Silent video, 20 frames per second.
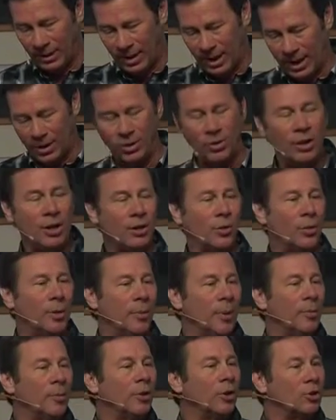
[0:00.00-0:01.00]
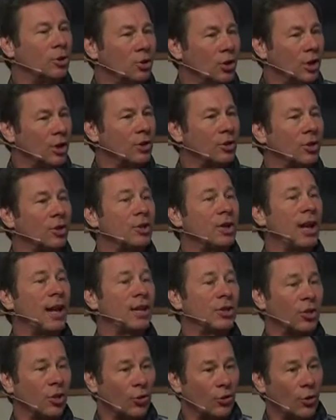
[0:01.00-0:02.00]
And you need to remember that Jesus
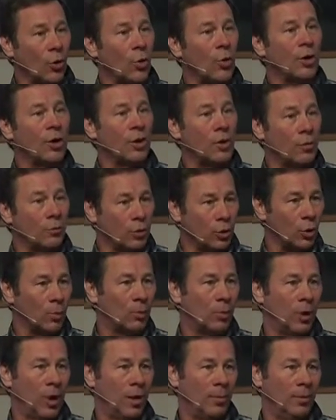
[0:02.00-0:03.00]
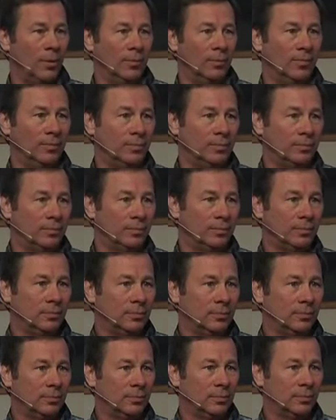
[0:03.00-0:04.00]
has authority over your problem,
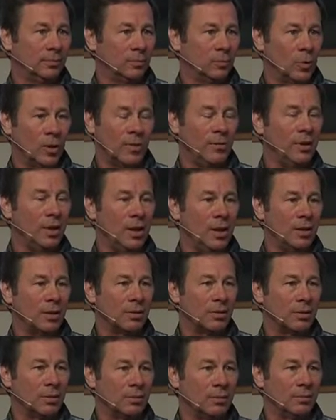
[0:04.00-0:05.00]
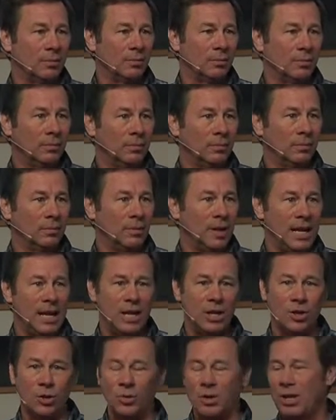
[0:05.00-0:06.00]
whatever it is. He
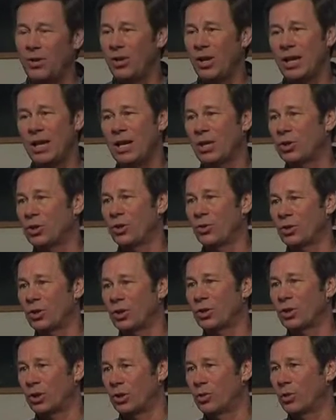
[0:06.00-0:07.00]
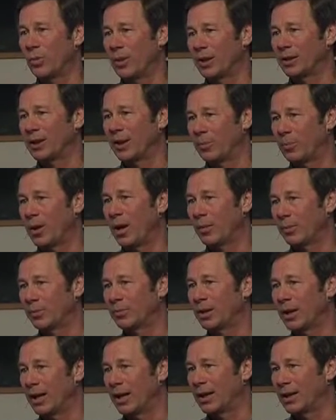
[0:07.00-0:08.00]
can do anything He chooses to do about that
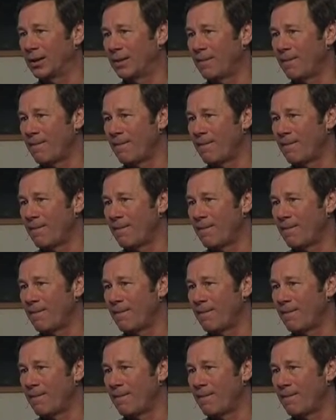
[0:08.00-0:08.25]
problem, can He?